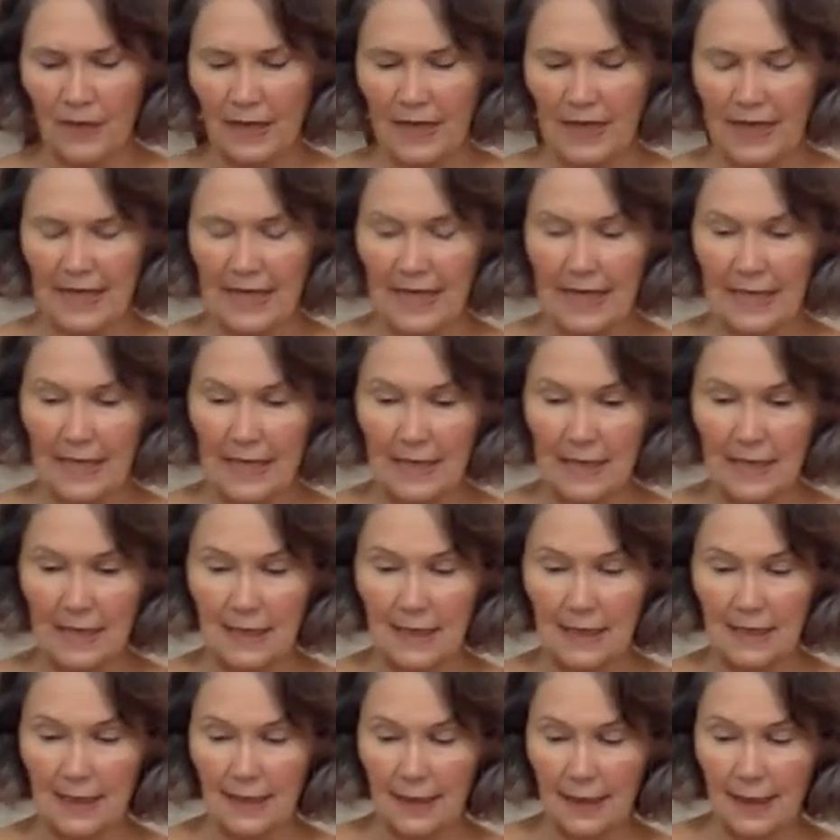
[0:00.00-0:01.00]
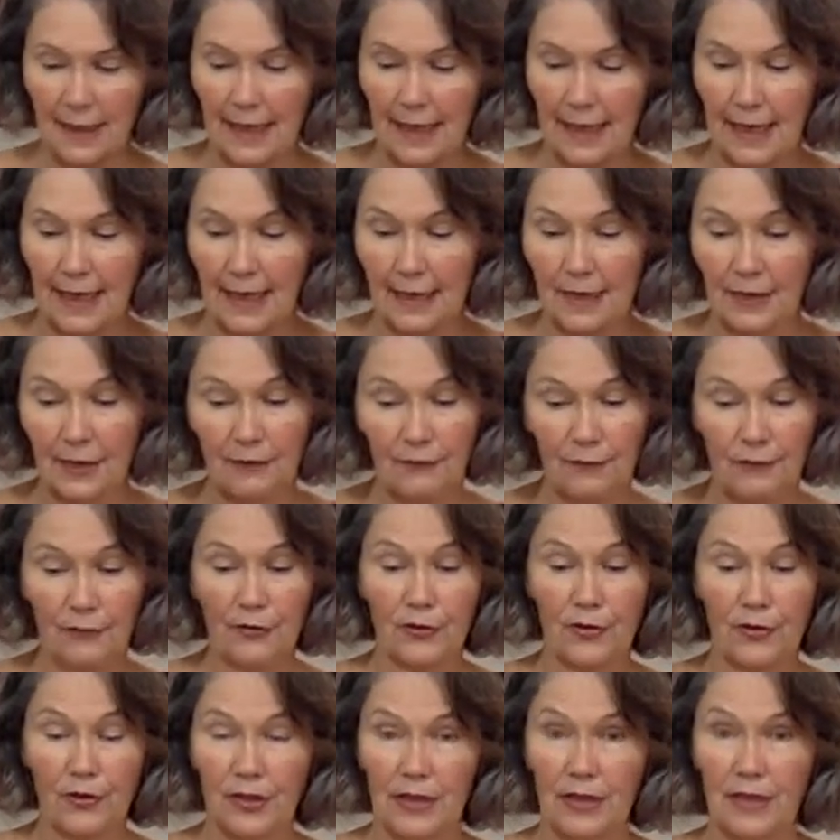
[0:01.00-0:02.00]
And then
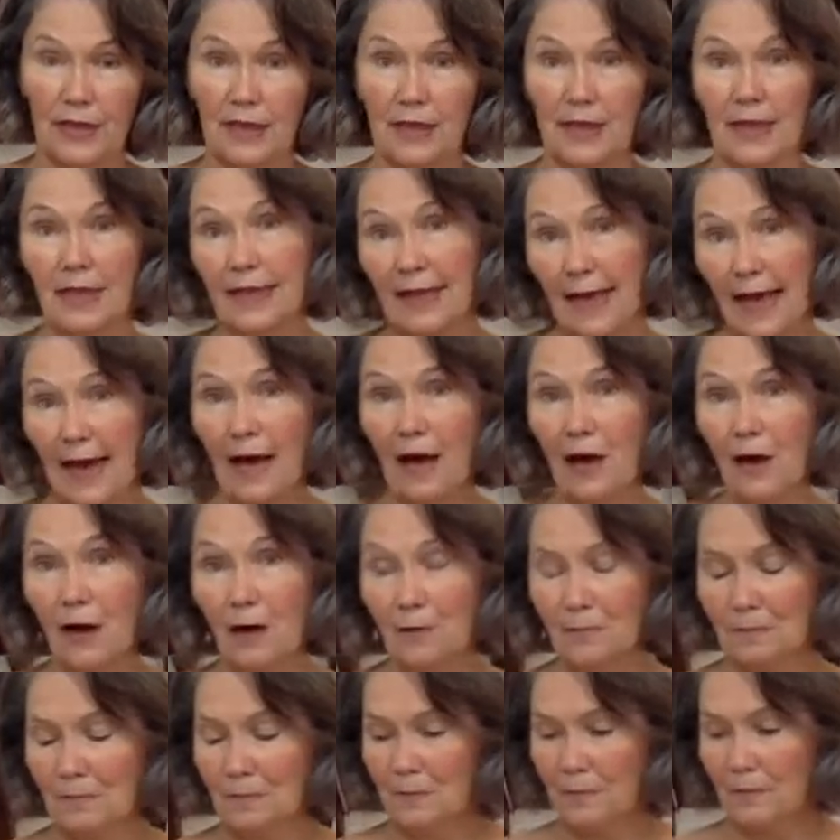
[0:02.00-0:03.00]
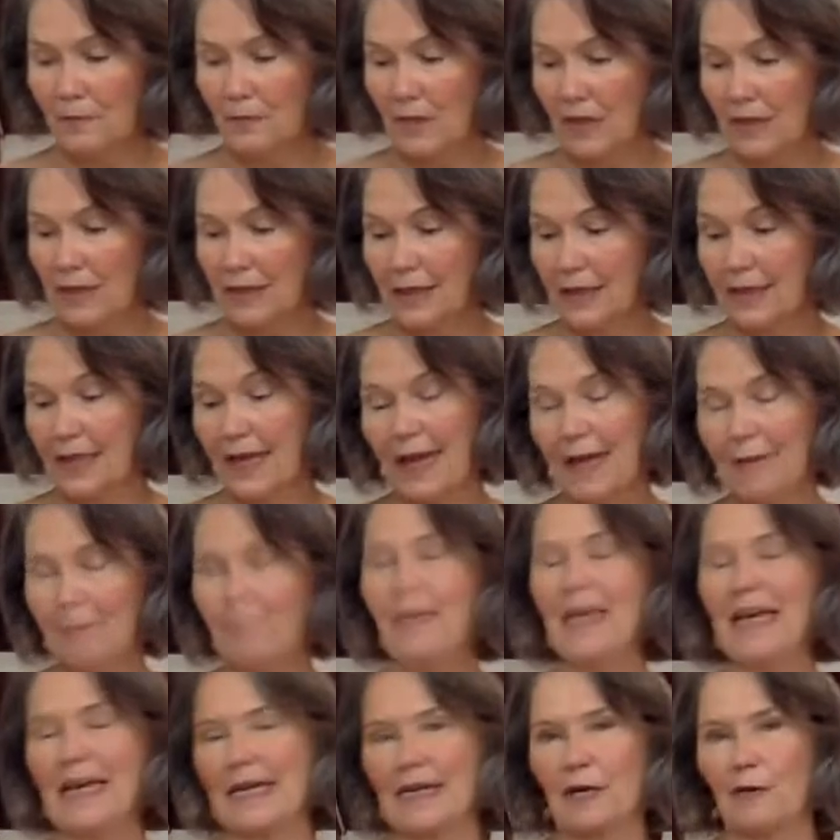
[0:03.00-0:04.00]
for the cacao, and I
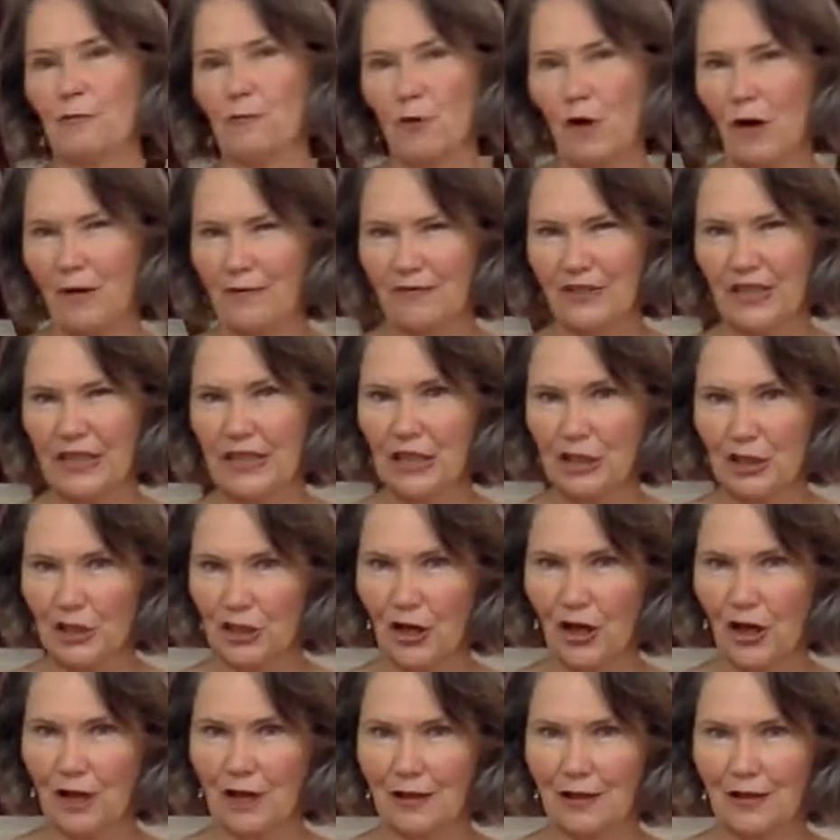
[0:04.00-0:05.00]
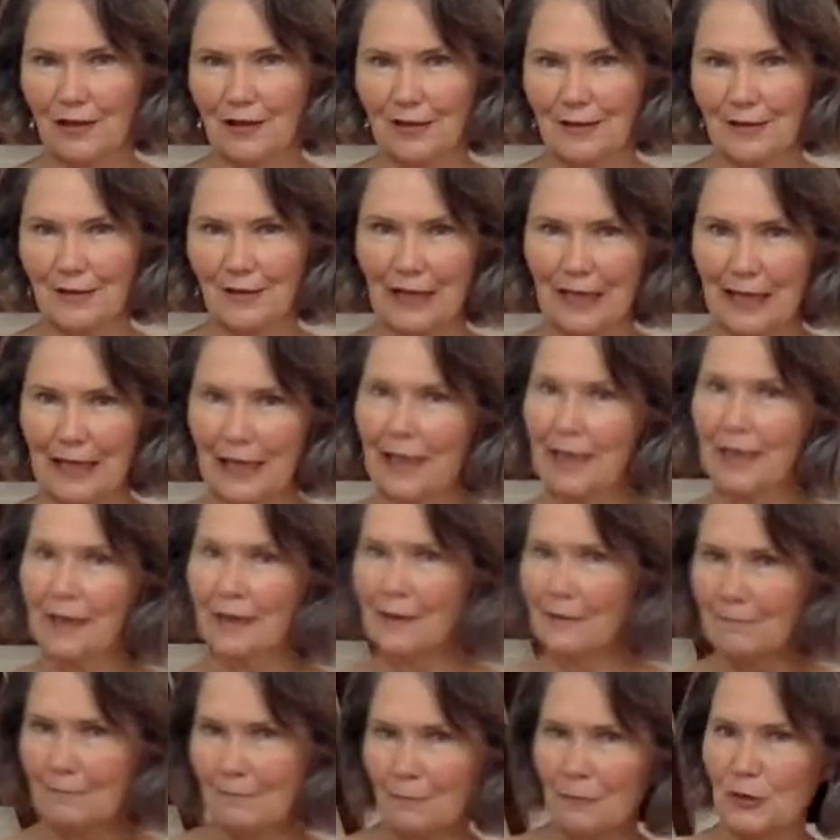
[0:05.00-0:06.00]
make a raw vegan chocolate, so I kind
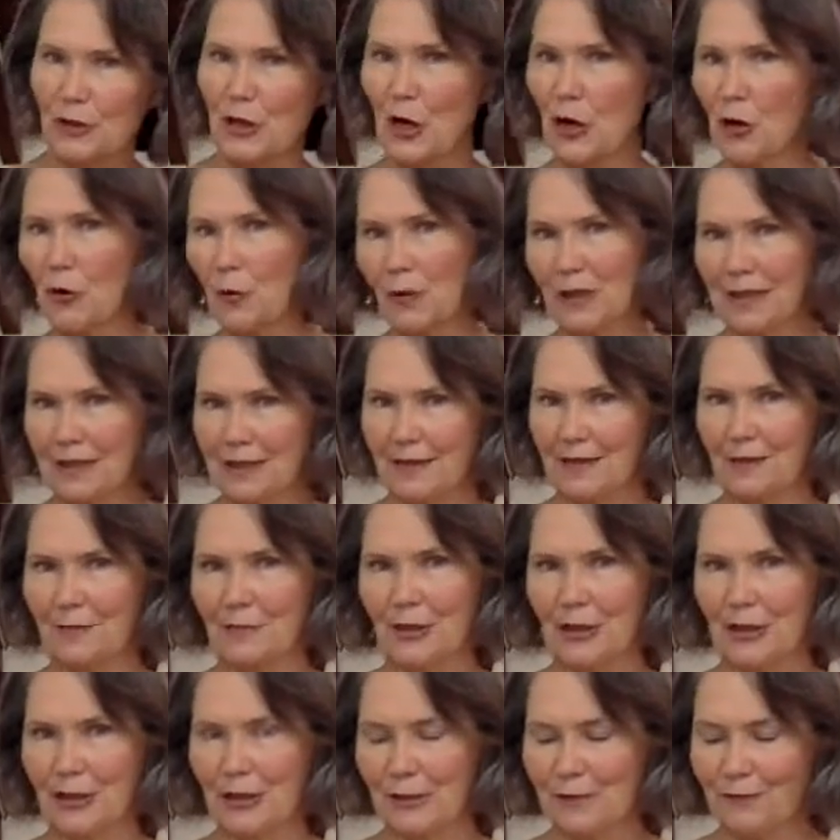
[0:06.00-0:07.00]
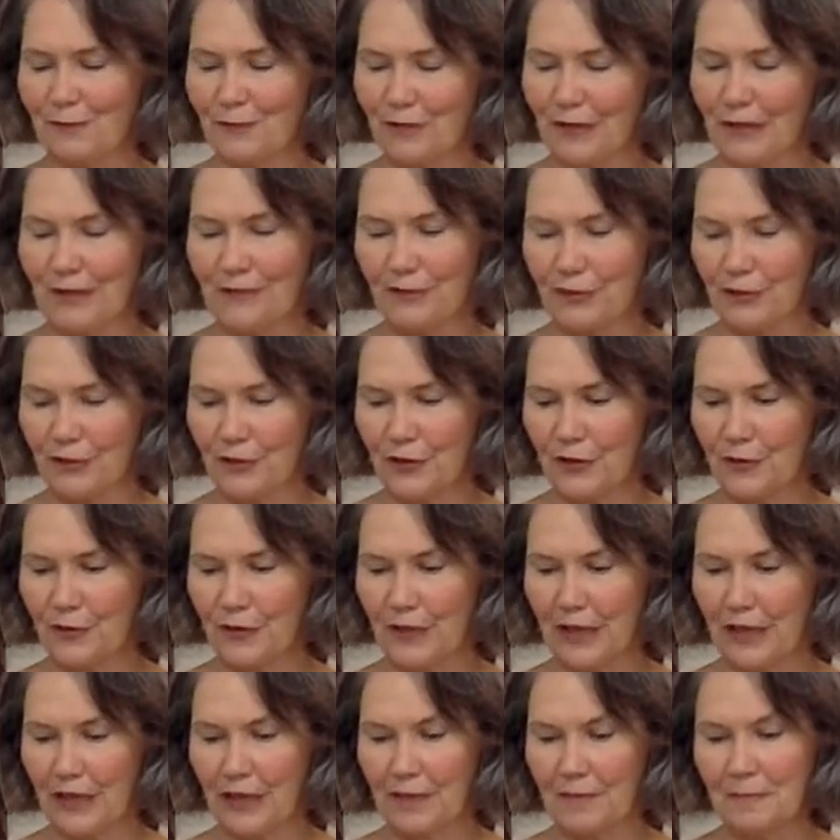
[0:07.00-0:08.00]
of know what some of the good flavors are
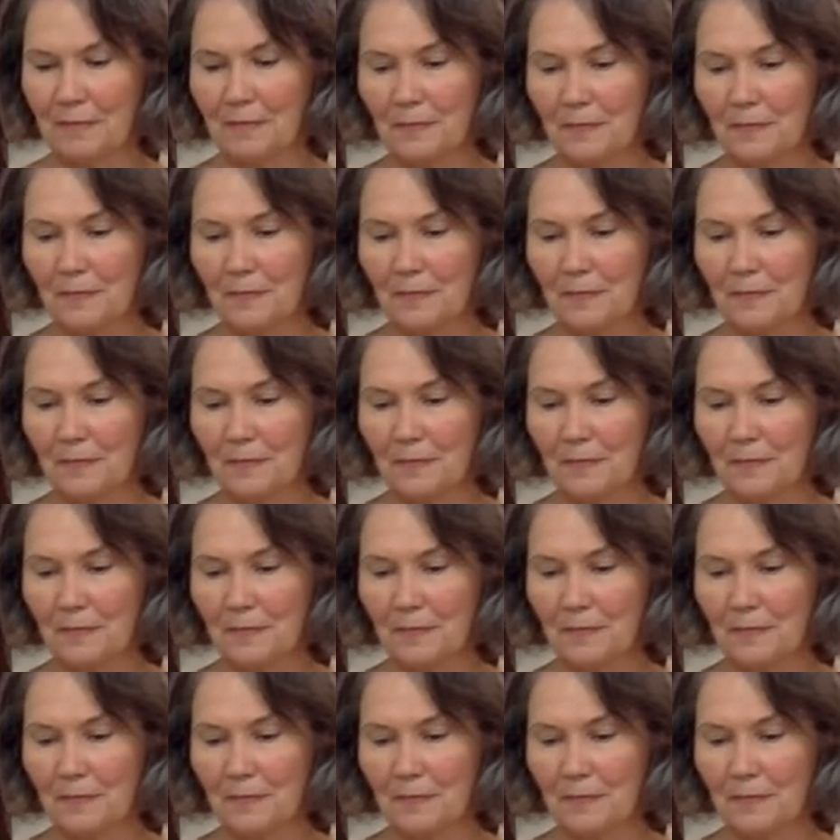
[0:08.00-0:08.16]
with it.